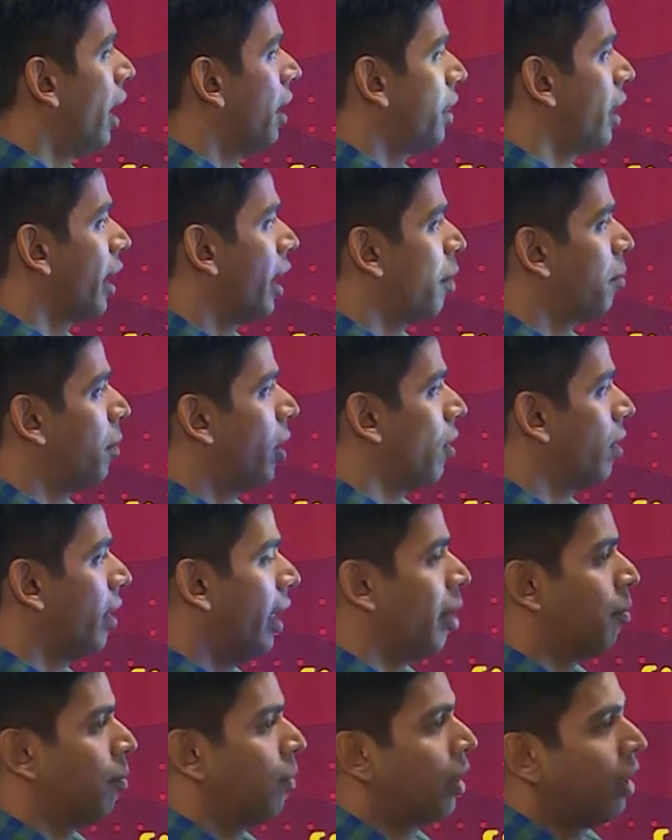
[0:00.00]
thinking about
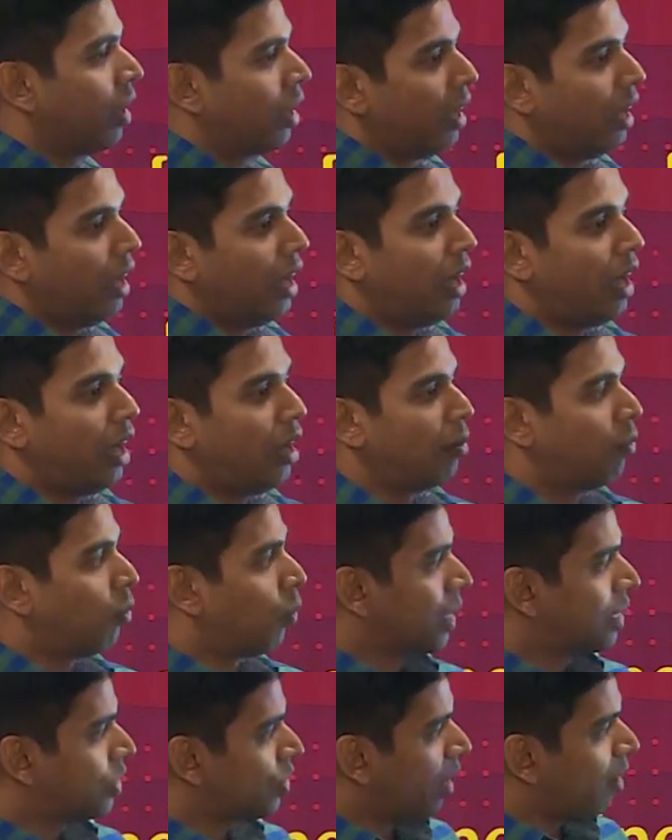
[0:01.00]
them.
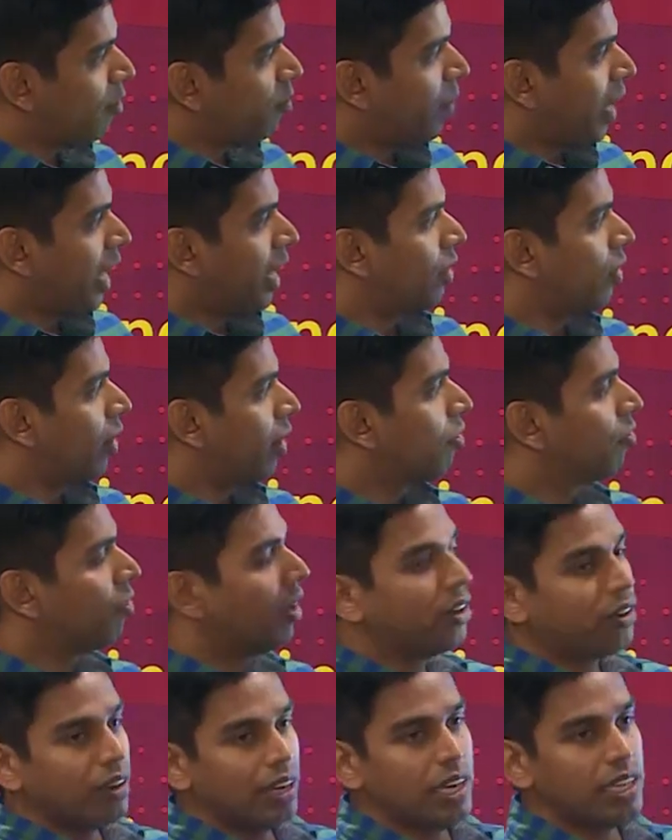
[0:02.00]
Once you have made your
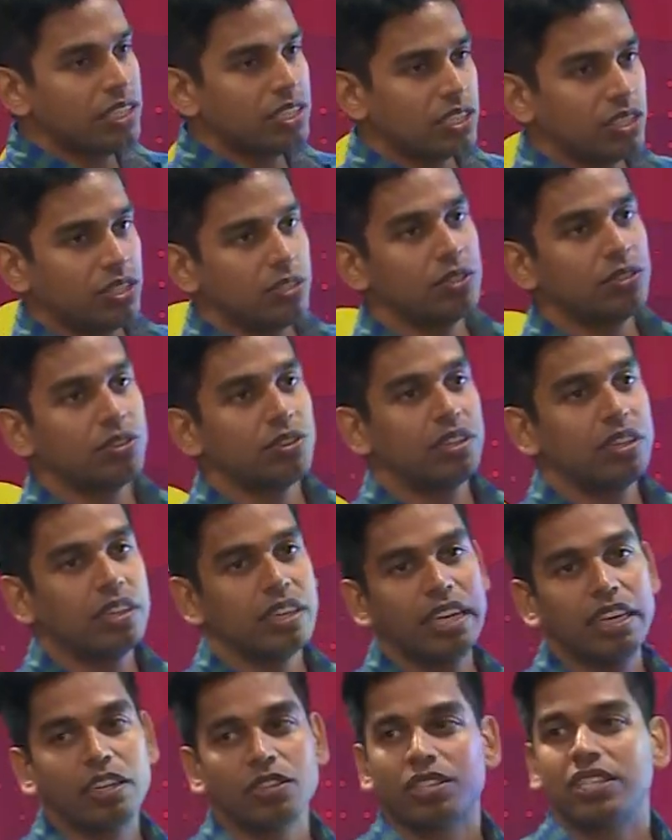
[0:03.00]
inventory list, you
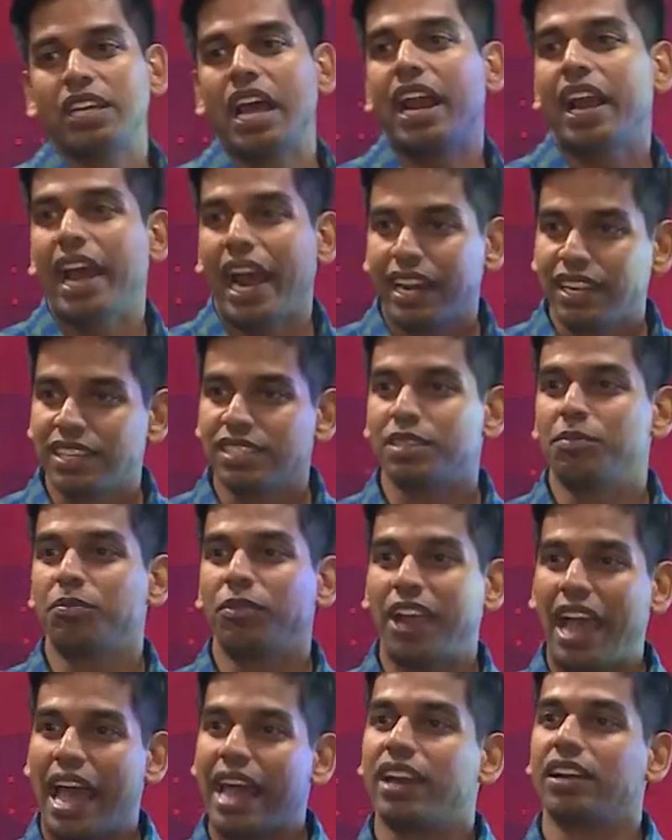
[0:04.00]
need to start adding some
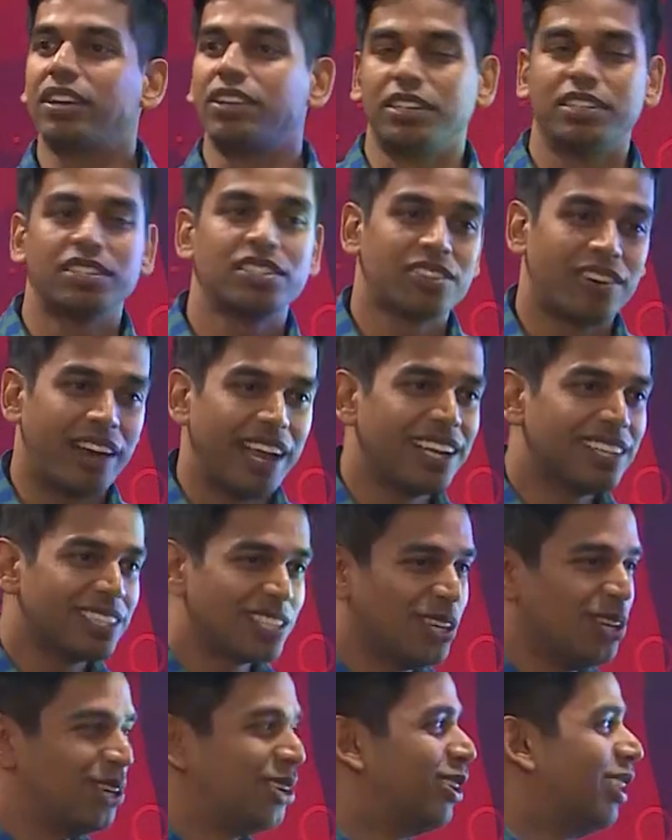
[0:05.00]
characters, right?
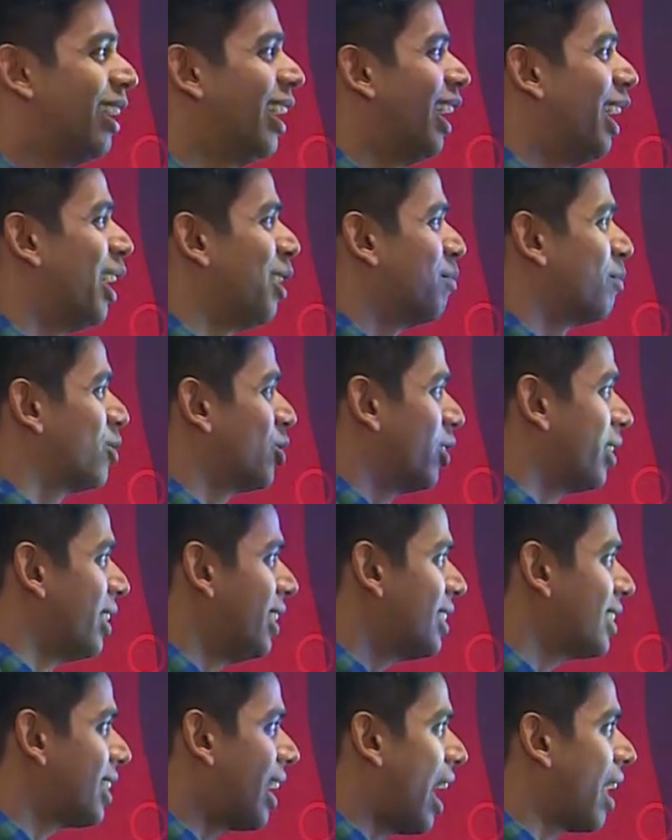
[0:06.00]
So so
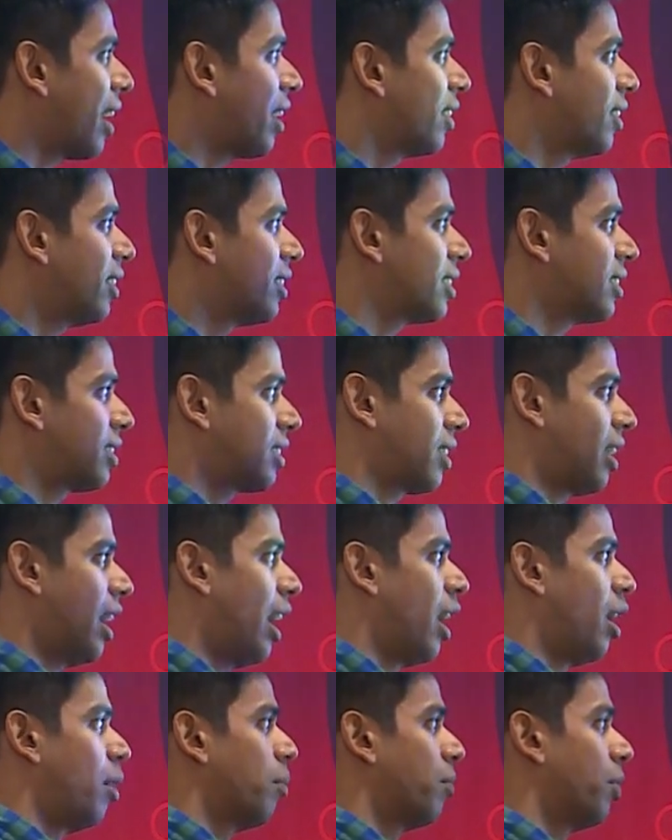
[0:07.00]
these characters,
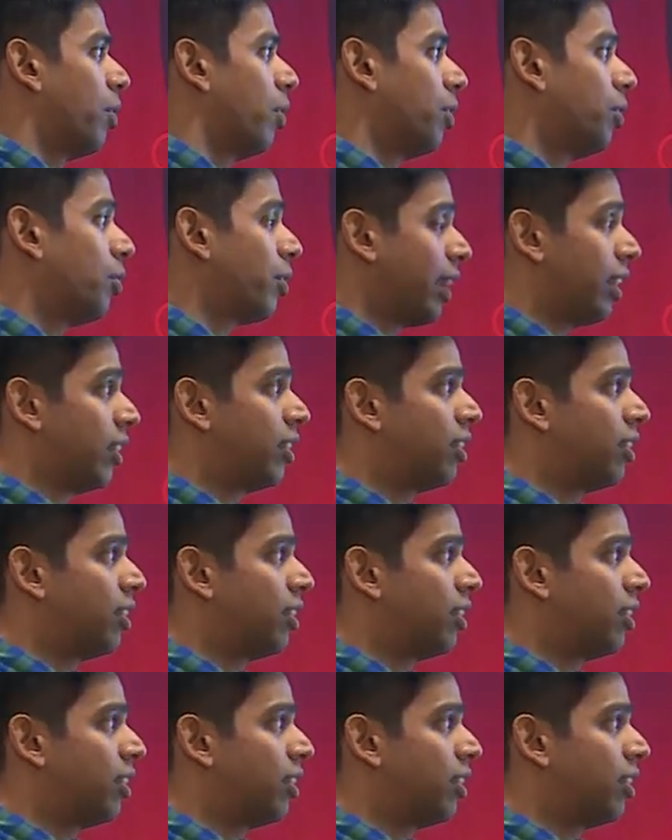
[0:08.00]
you can